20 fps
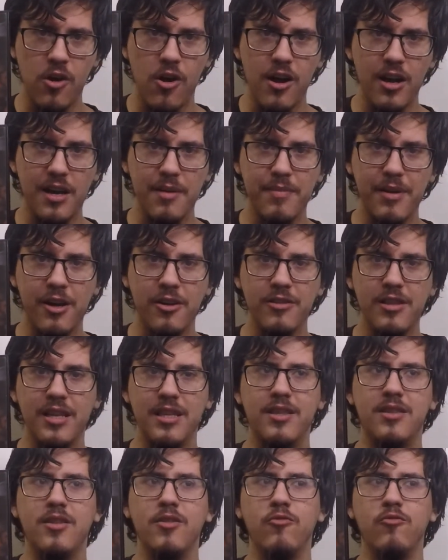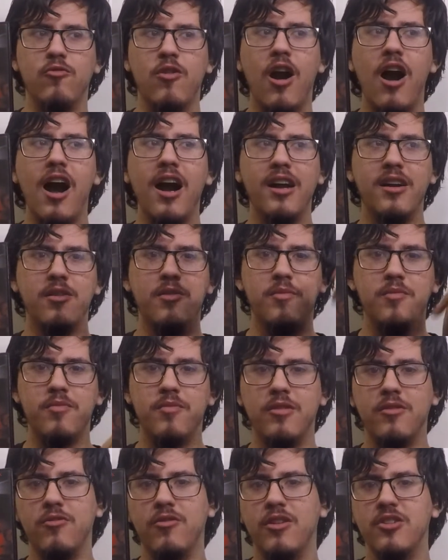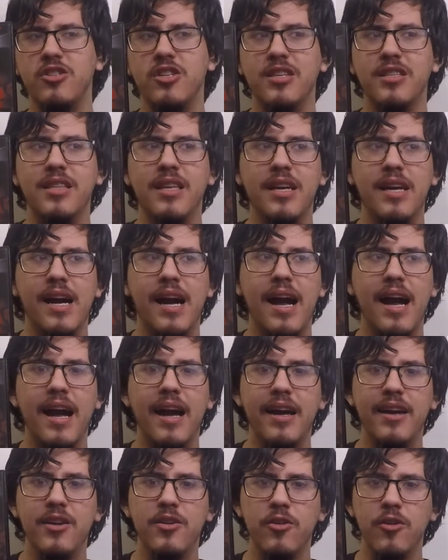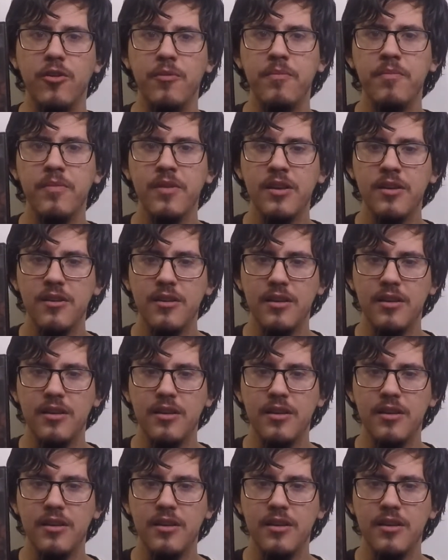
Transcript: talk about like The Rock crushing the guy or